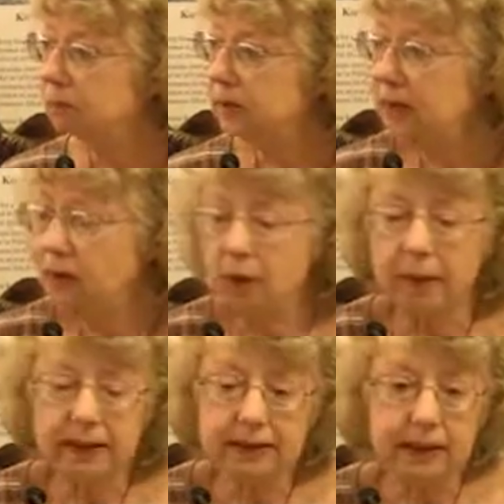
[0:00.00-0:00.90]

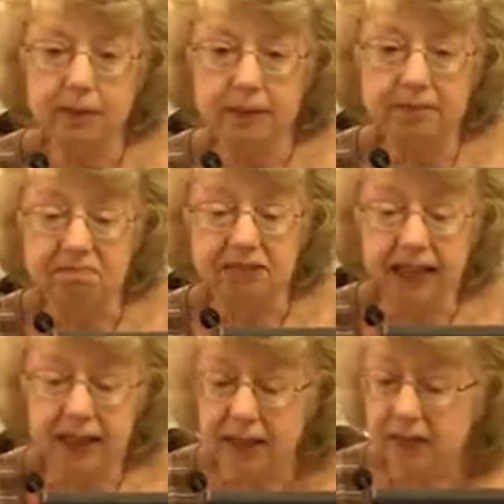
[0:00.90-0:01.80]
nobody seemed to be
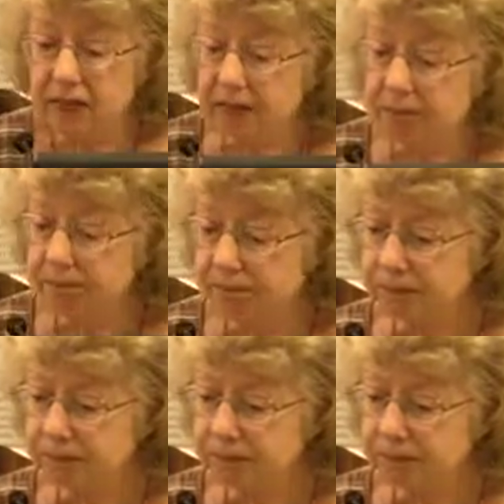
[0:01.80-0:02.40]
saying anything,